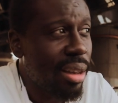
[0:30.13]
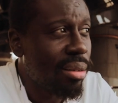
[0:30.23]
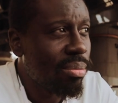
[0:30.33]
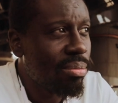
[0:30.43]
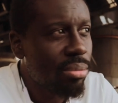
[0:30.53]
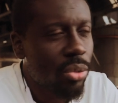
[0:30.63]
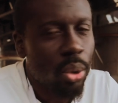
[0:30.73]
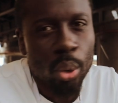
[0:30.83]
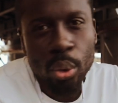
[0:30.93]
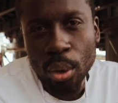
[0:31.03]

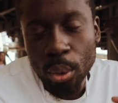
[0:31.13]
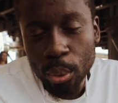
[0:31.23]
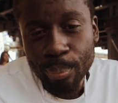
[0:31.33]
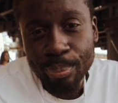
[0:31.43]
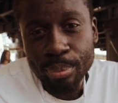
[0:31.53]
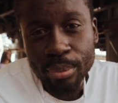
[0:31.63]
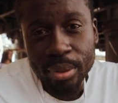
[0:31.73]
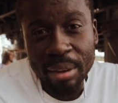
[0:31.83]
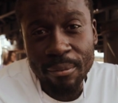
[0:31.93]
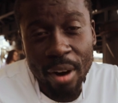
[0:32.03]
And also,
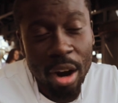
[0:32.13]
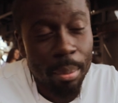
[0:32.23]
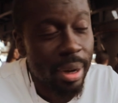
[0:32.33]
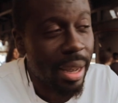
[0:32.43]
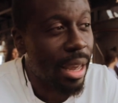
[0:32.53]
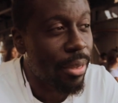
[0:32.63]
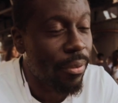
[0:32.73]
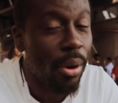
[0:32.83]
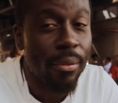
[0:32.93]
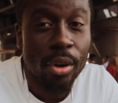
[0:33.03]
the environment here is
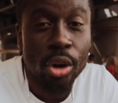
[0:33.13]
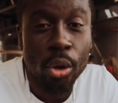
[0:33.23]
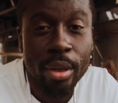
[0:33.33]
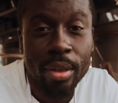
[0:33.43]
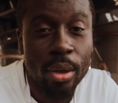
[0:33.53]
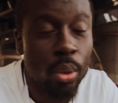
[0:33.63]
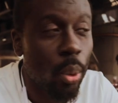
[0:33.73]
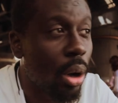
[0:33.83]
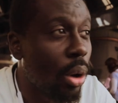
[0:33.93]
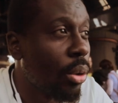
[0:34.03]
very, very noisy as
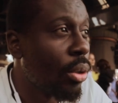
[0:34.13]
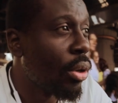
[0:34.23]
well.